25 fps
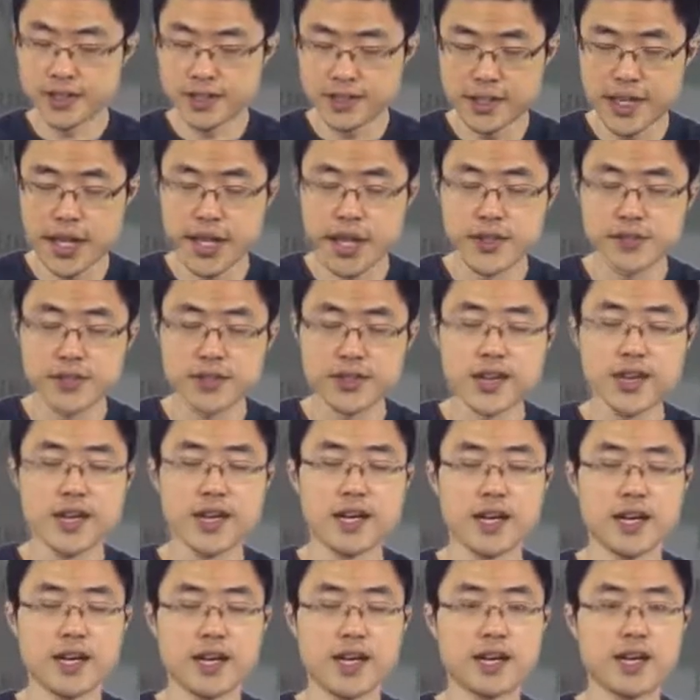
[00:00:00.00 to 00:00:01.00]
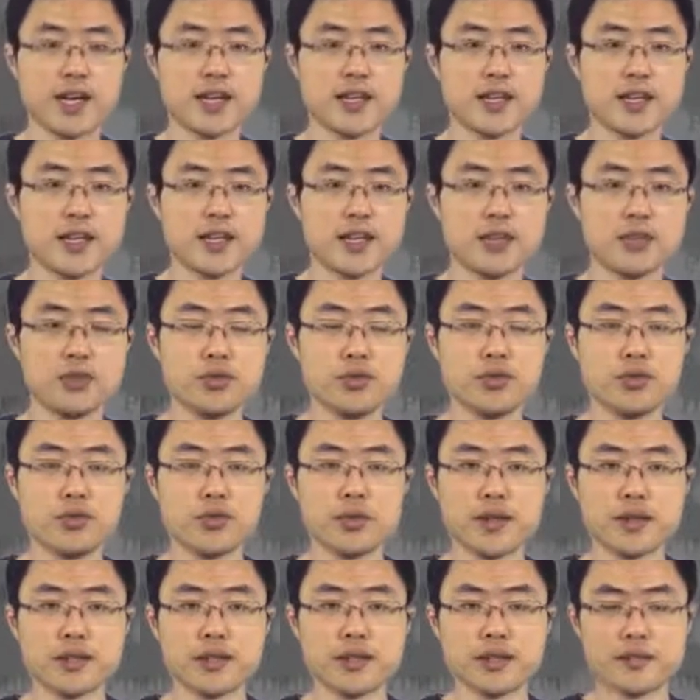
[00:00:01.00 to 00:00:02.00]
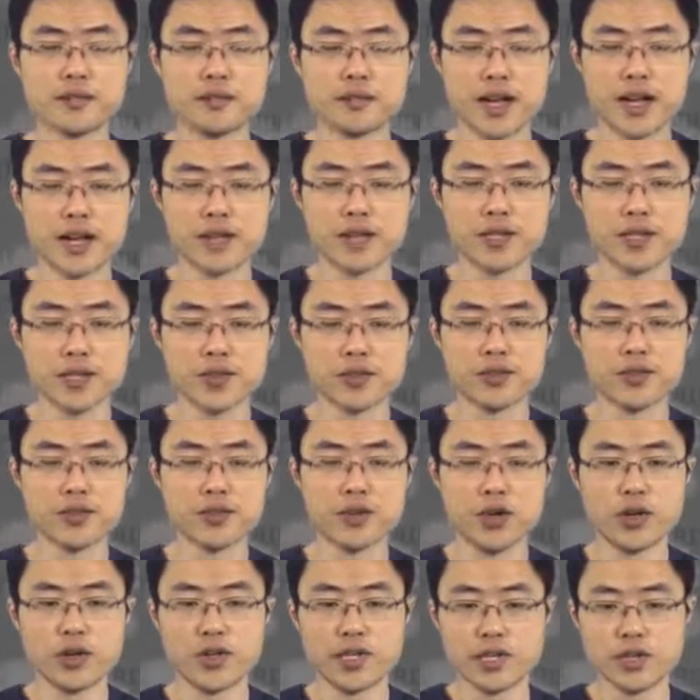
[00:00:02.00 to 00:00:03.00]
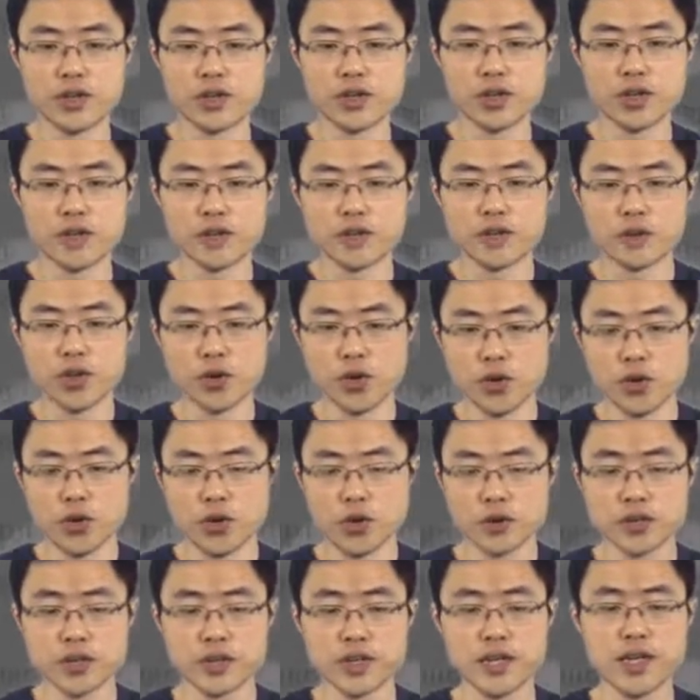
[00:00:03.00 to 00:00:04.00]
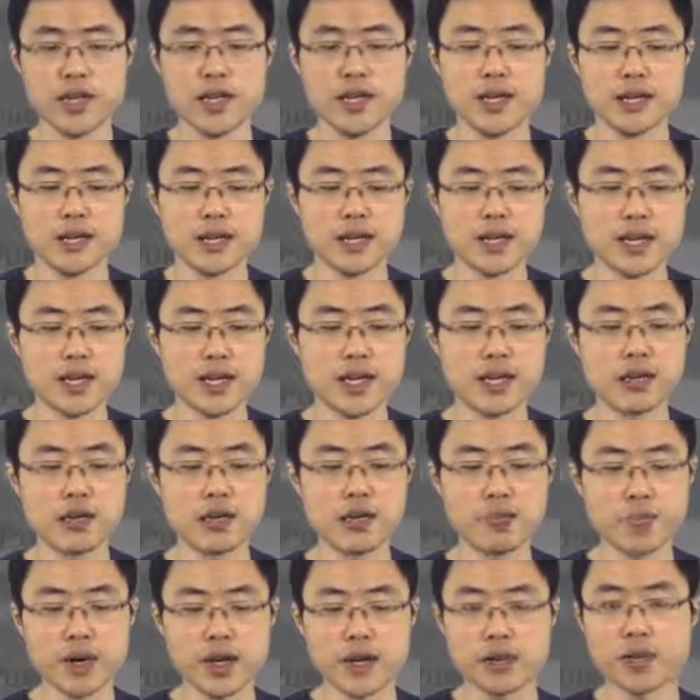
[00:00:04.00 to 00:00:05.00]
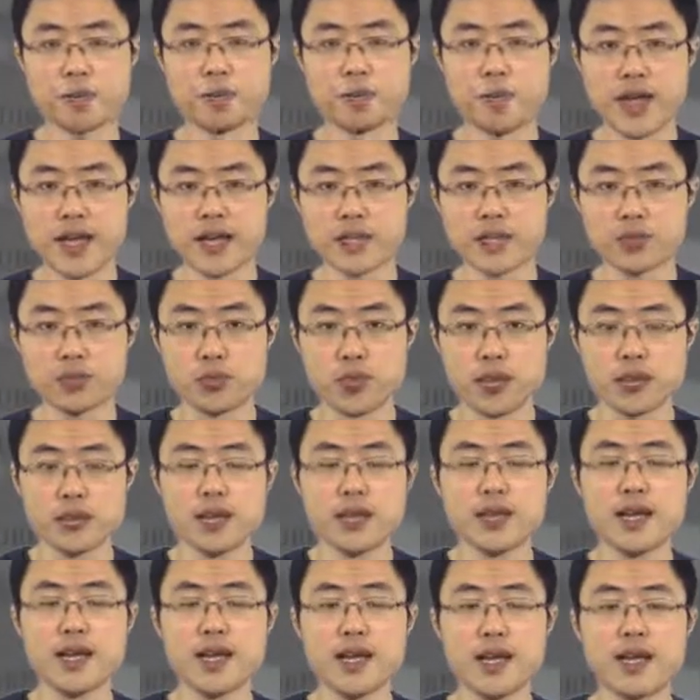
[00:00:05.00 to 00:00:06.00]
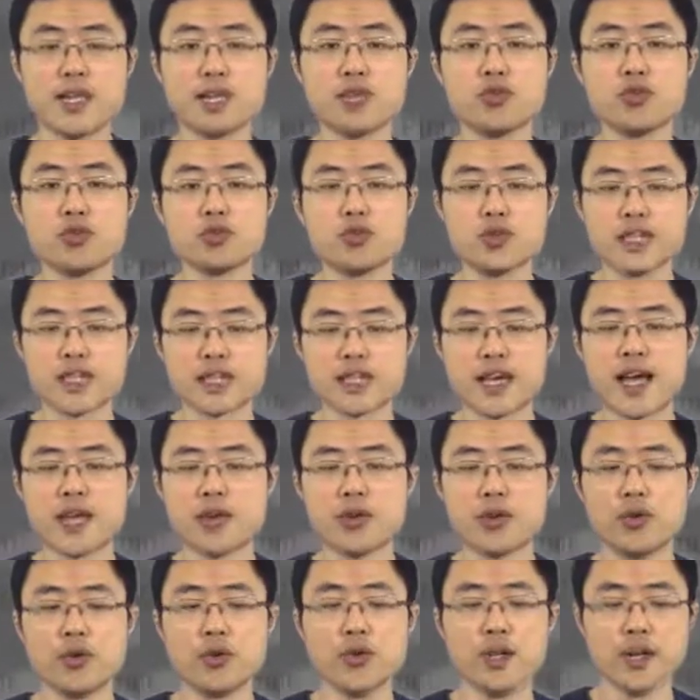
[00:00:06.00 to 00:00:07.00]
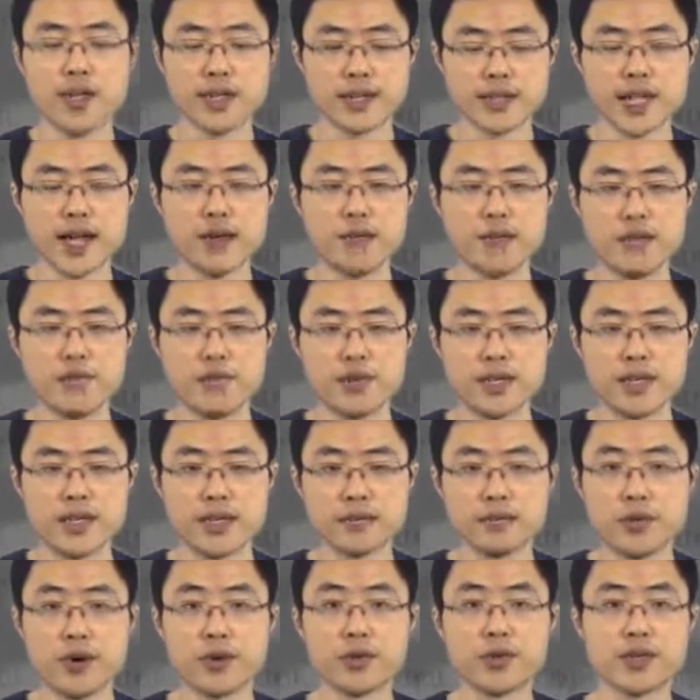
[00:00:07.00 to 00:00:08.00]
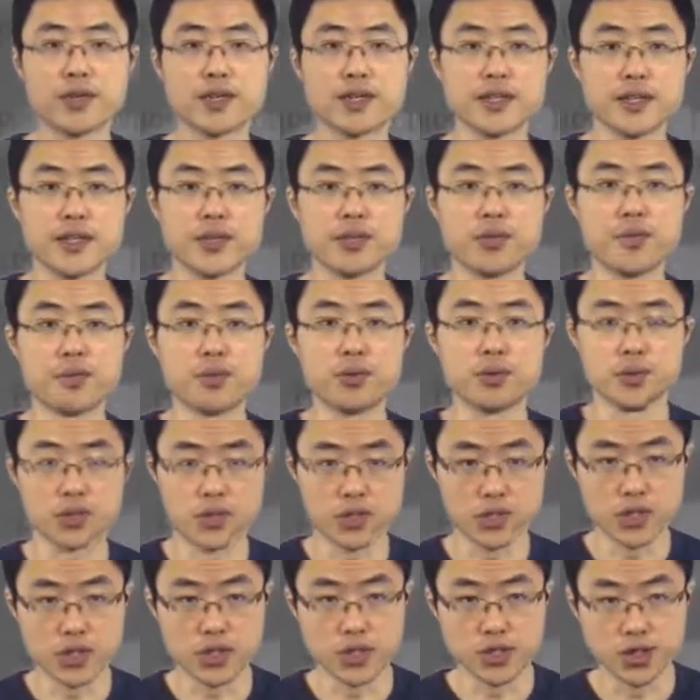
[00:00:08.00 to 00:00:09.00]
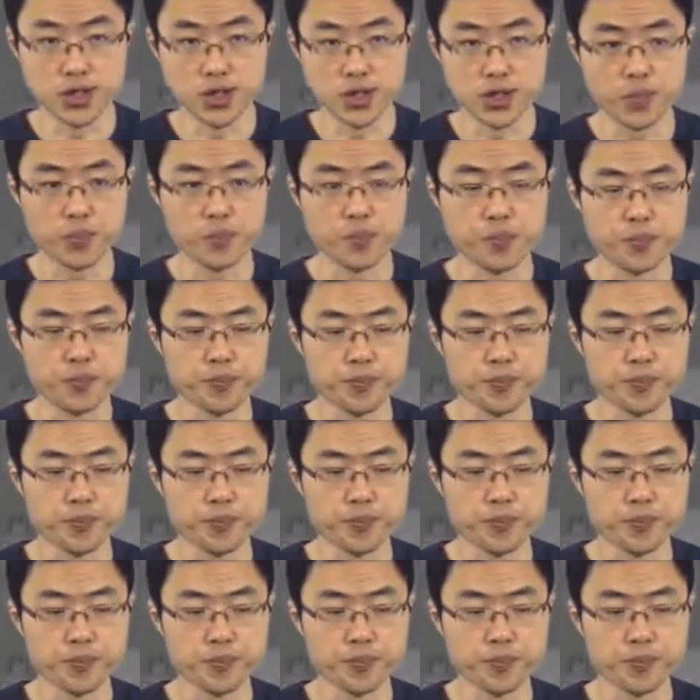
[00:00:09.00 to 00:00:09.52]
sets, and then you run the validation on each of those. Then you pick the best one, and then you recycle. That would be the model selection procedure.